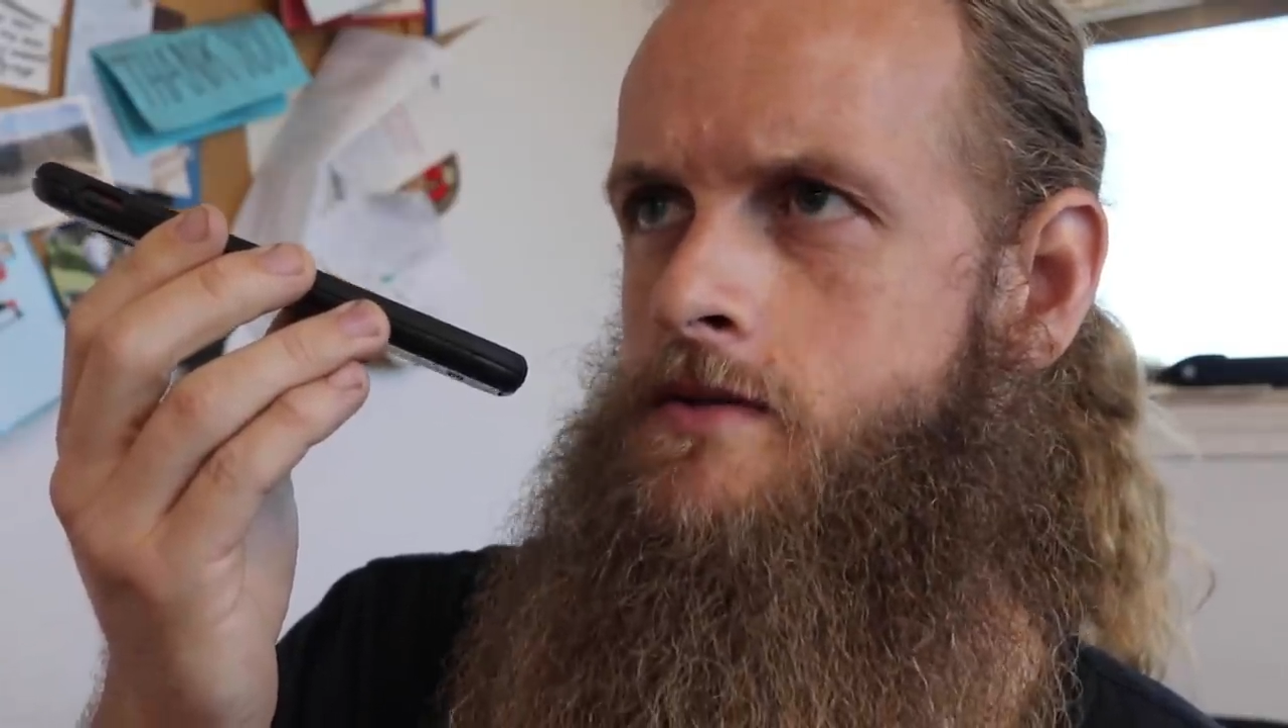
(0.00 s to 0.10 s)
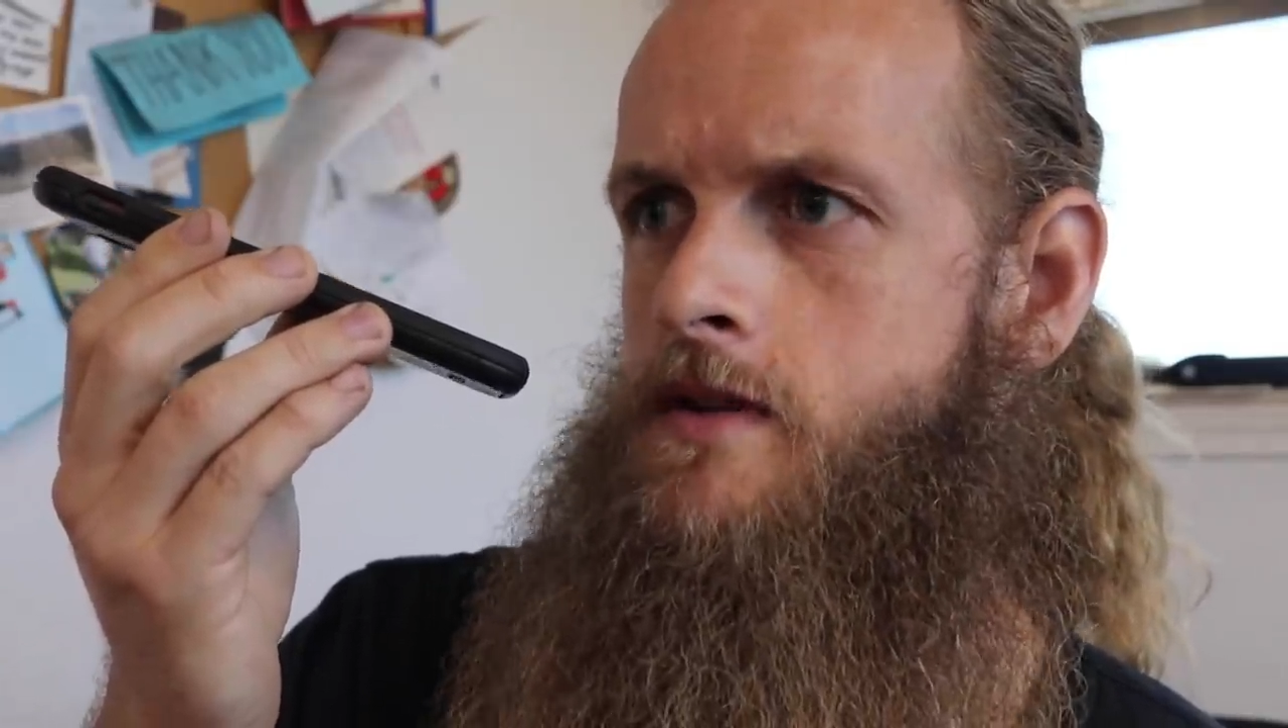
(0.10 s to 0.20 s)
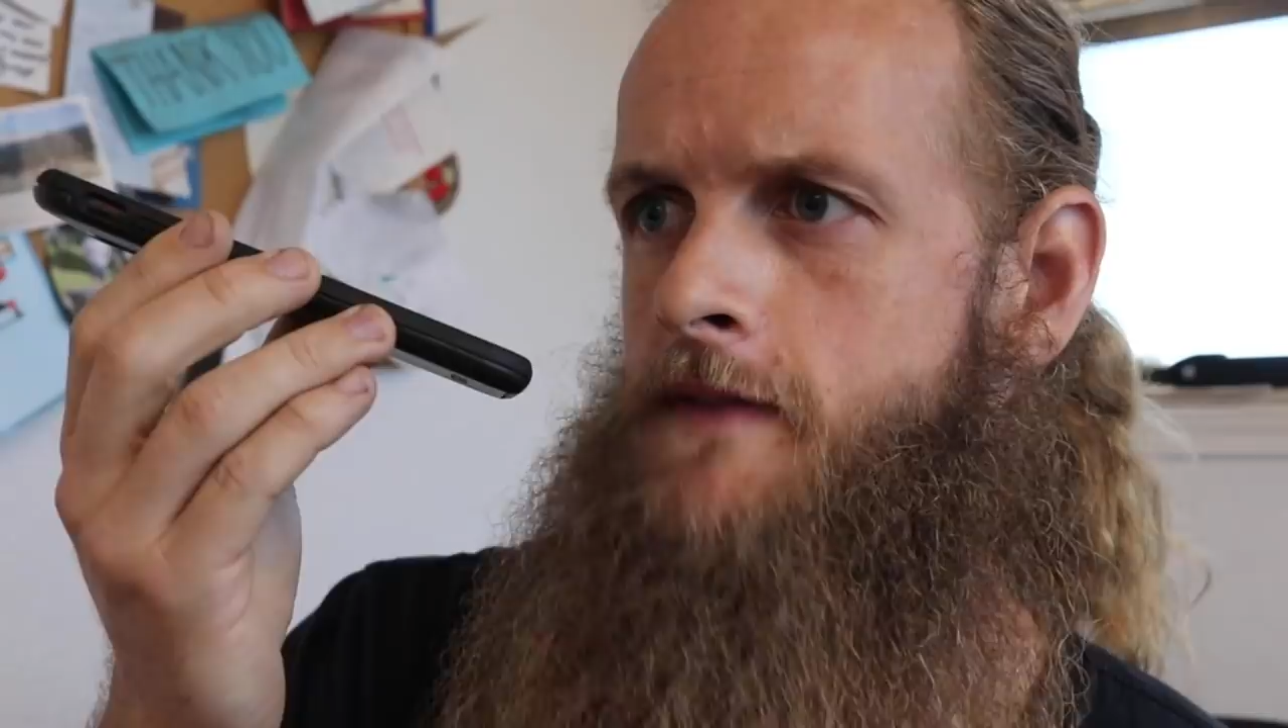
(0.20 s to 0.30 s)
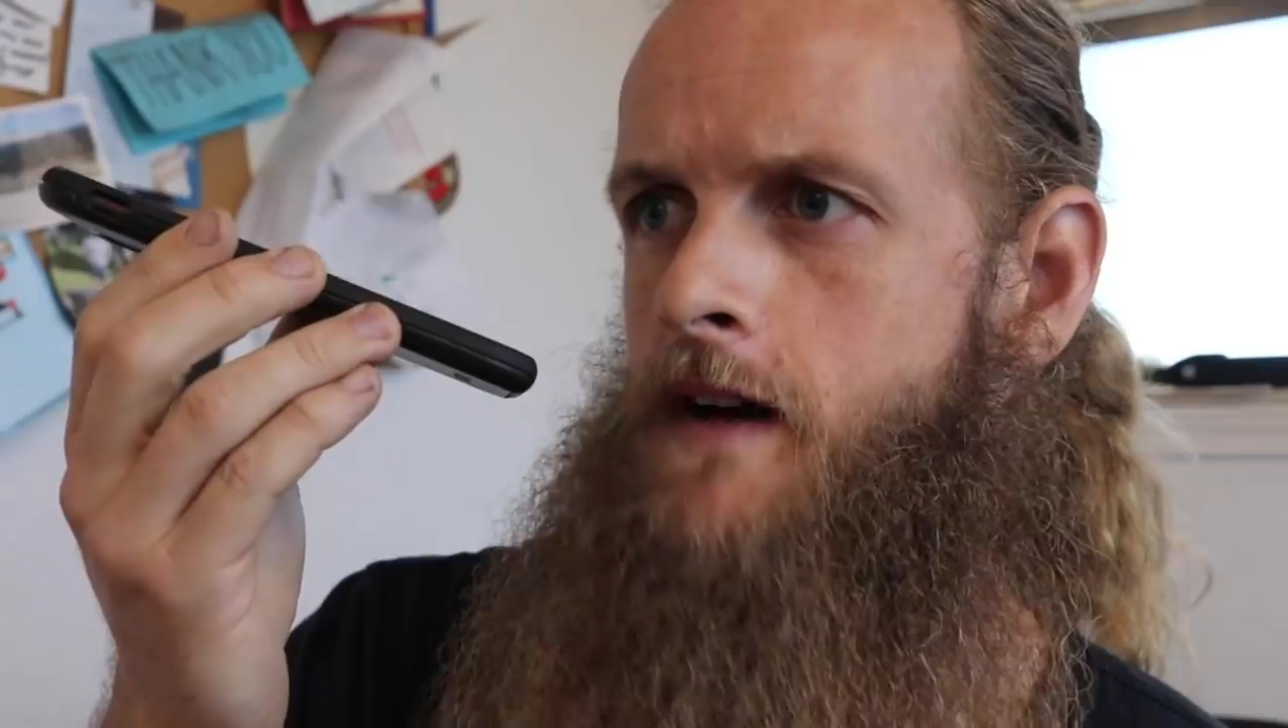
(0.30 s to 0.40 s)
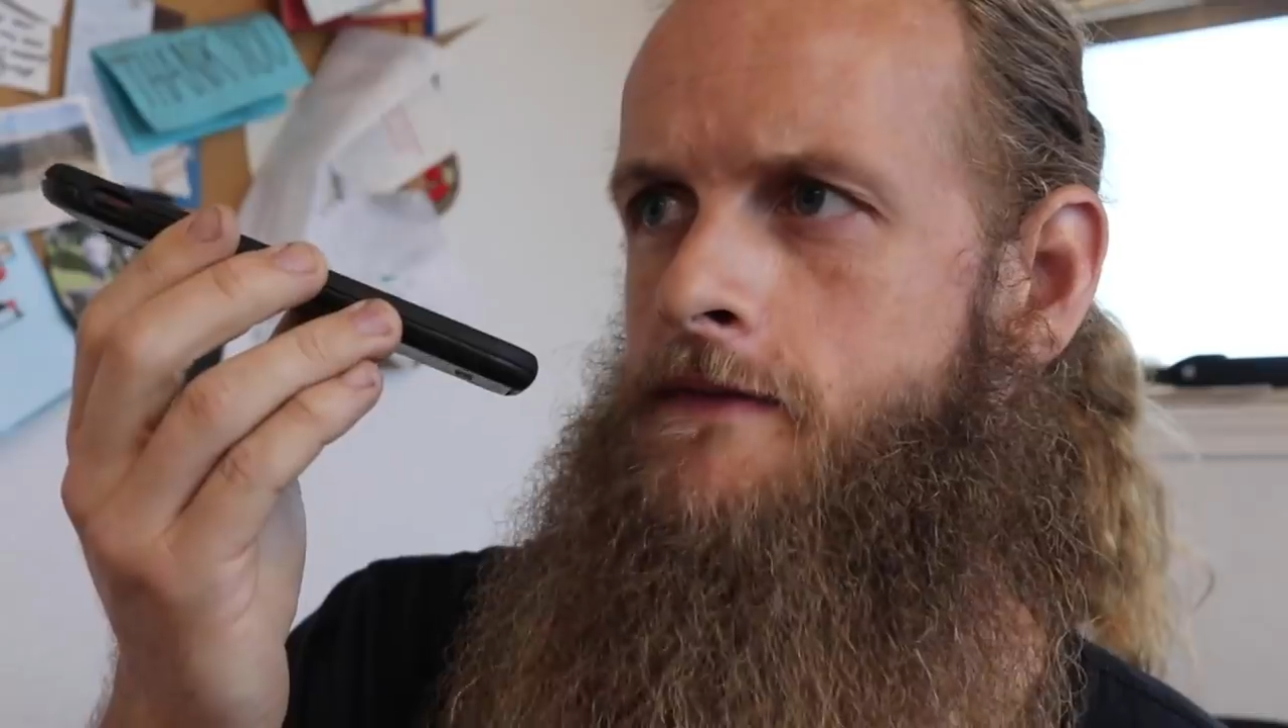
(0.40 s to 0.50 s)
What
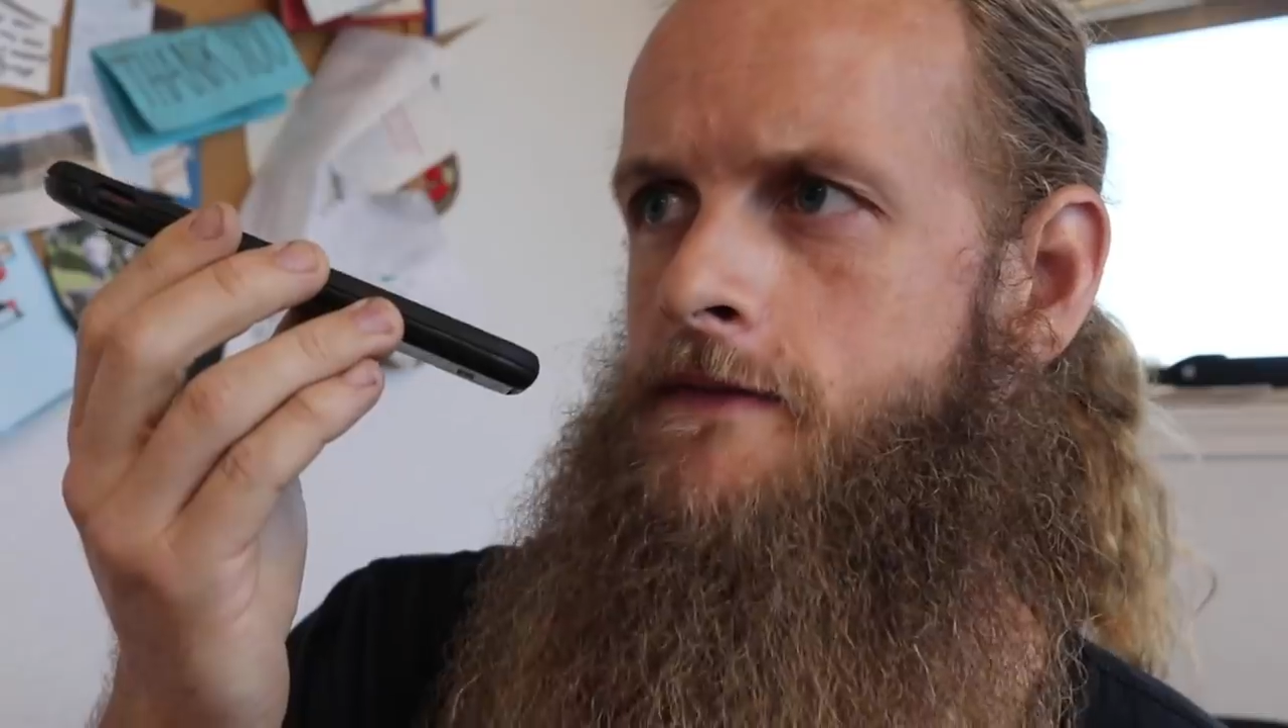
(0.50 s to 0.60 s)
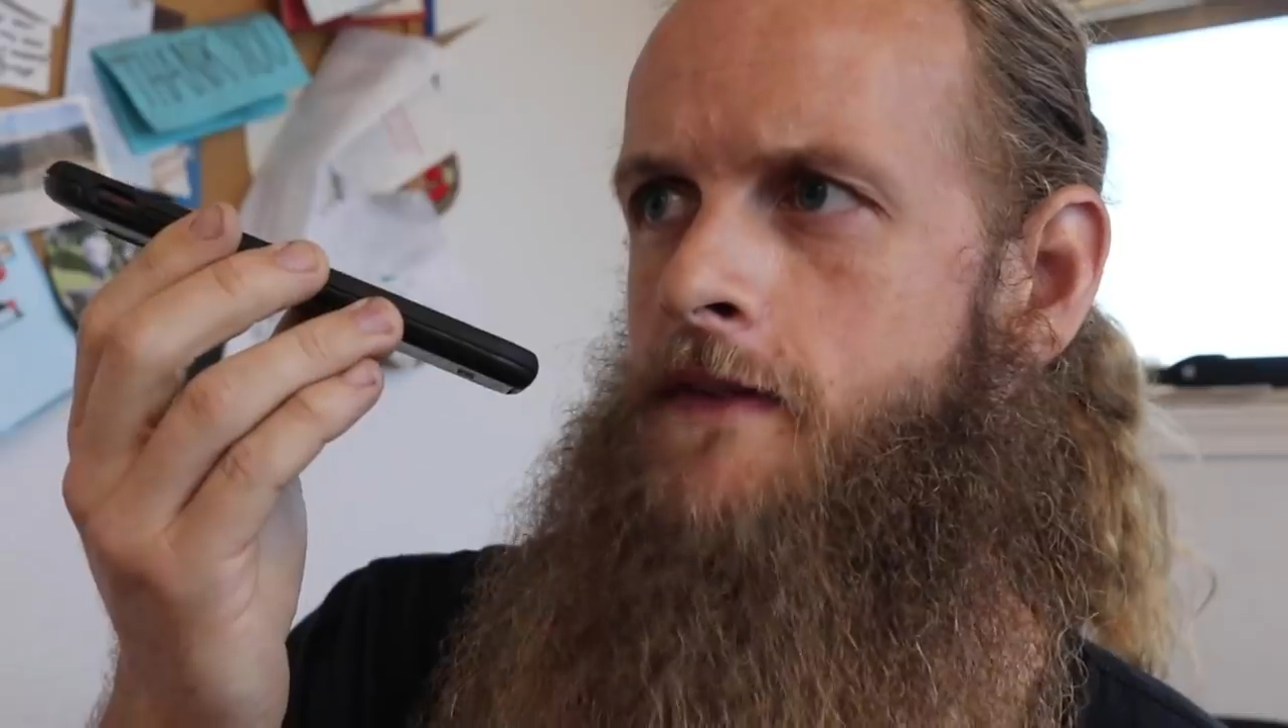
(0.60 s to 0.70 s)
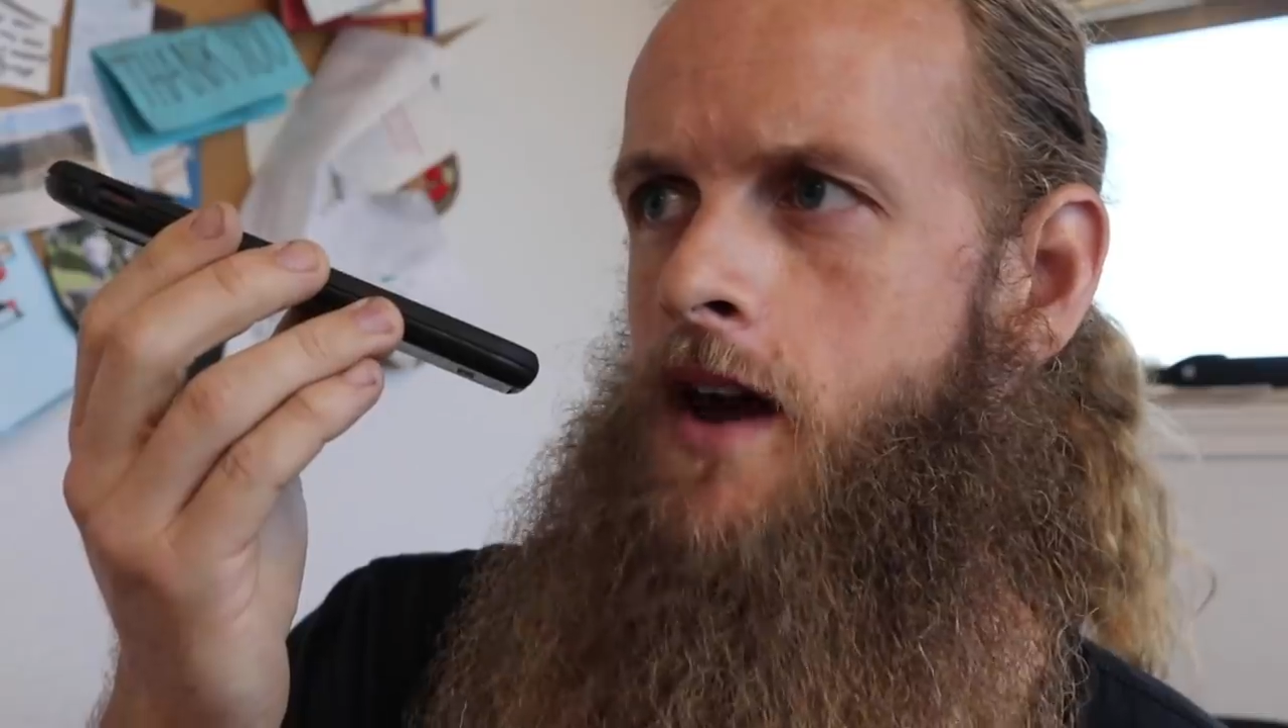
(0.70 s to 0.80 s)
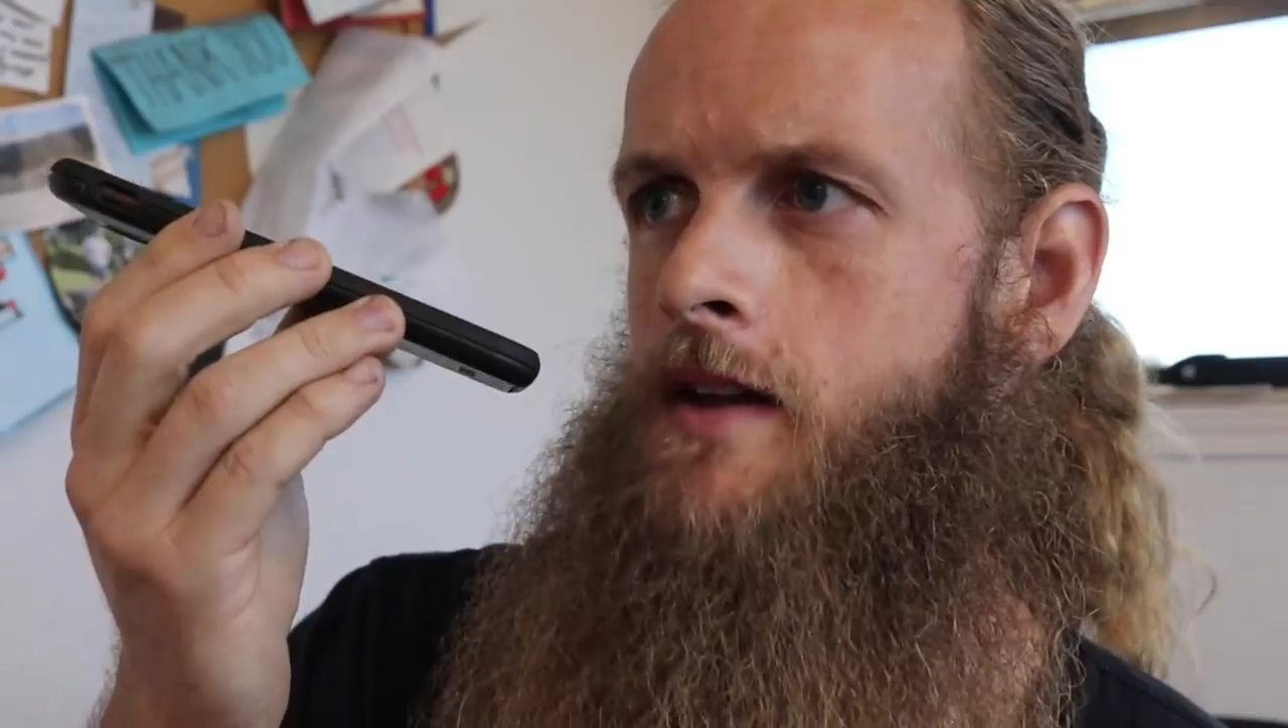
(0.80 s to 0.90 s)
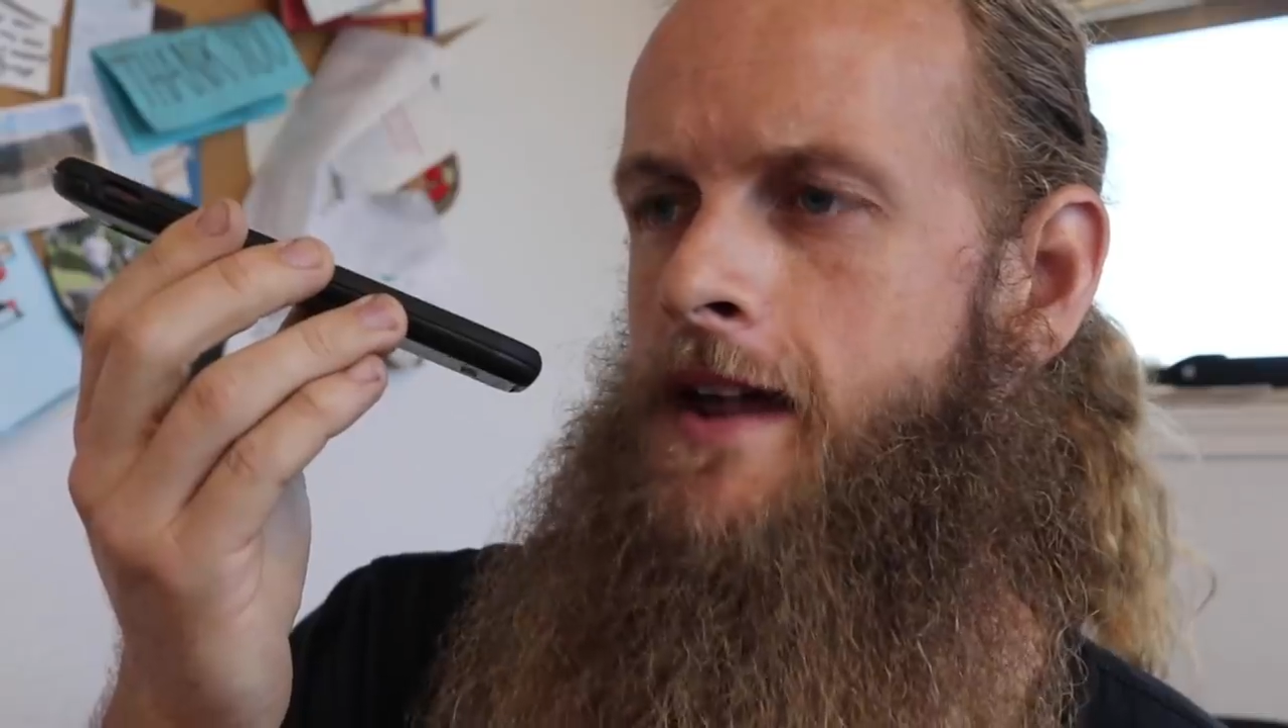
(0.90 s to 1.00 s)
if I fail a